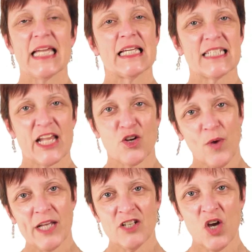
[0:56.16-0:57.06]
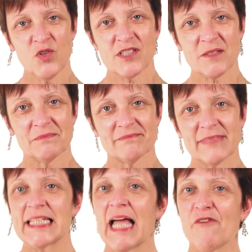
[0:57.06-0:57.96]
Take great notes
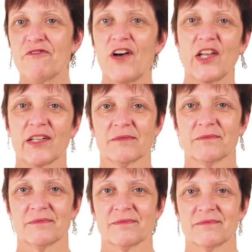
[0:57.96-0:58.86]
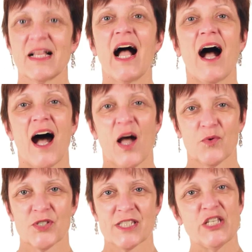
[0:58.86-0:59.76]
and have fun. I
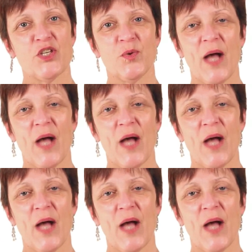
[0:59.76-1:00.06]
will see you